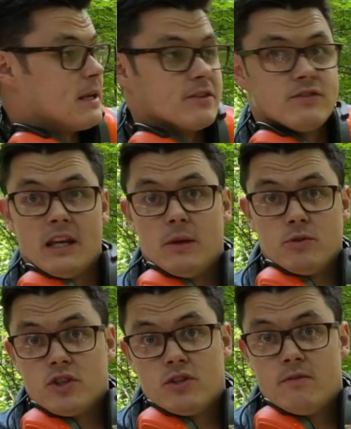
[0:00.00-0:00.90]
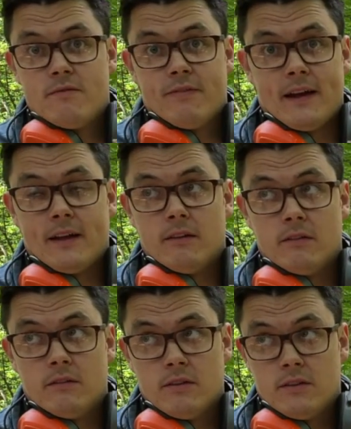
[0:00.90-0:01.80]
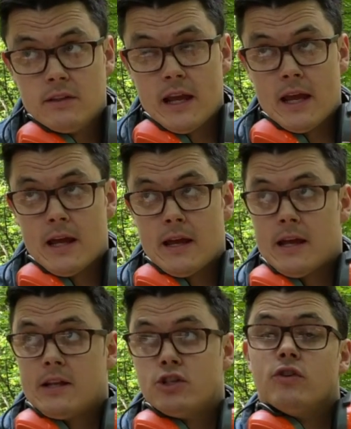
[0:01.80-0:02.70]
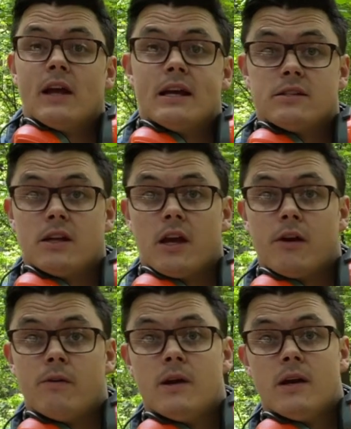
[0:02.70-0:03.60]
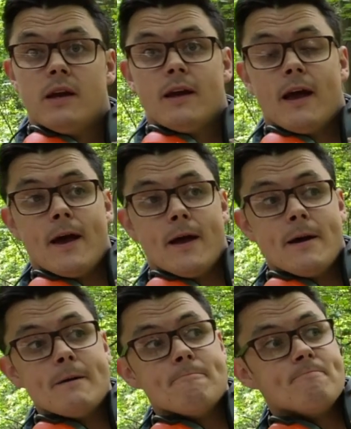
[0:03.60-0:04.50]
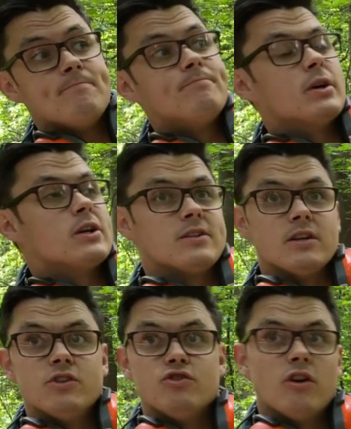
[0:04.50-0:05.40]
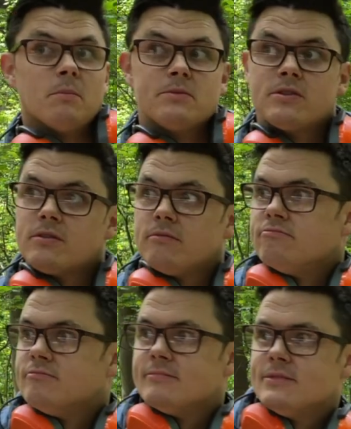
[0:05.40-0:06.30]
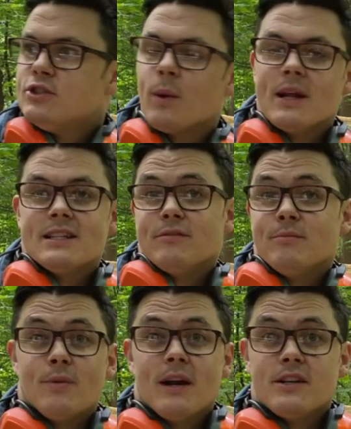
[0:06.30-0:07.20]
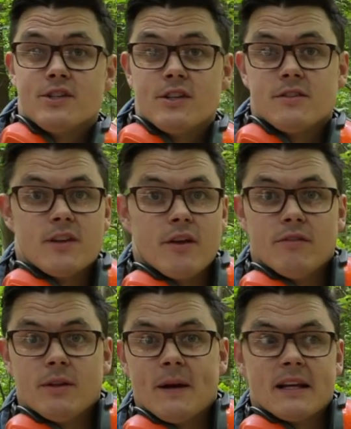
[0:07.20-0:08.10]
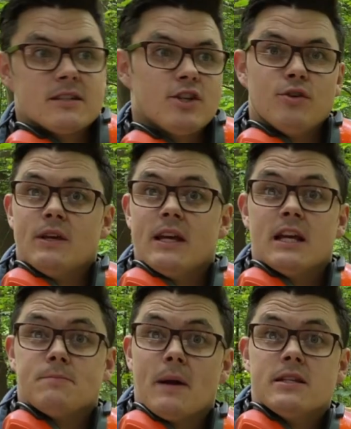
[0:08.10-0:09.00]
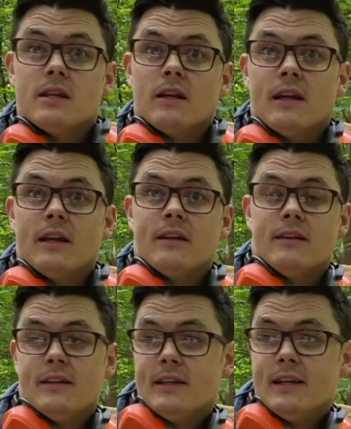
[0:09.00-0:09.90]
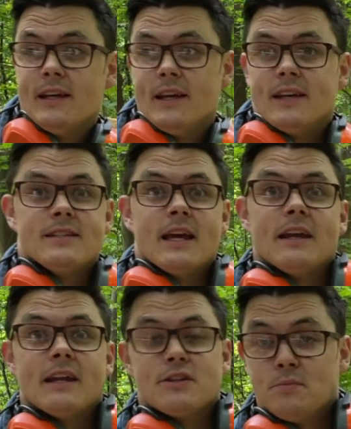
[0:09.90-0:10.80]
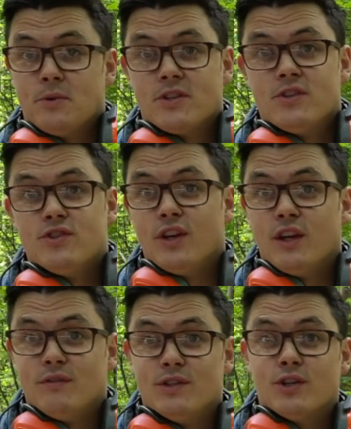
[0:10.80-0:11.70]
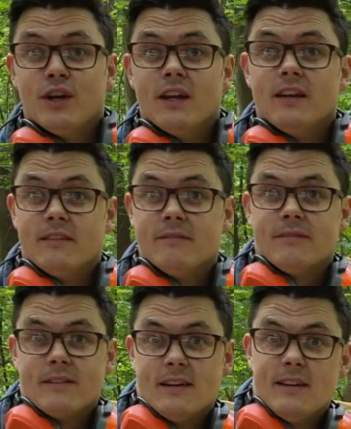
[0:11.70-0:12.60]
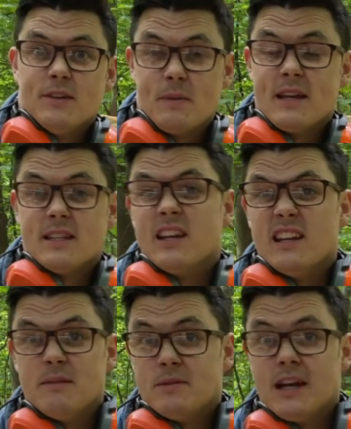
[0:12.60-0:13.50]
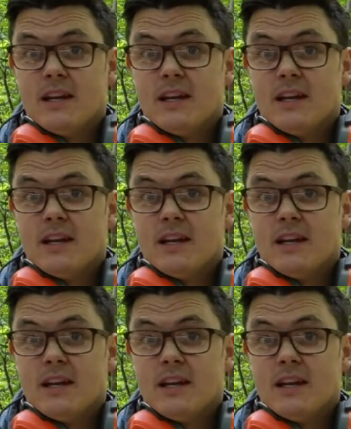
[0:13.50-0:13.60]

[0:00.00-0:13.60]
piece of cedar was just felled 2 days ago because it had dropped 27 branches over the past 2 years basically, and it had taken out someone's conservatory and it was basically deemed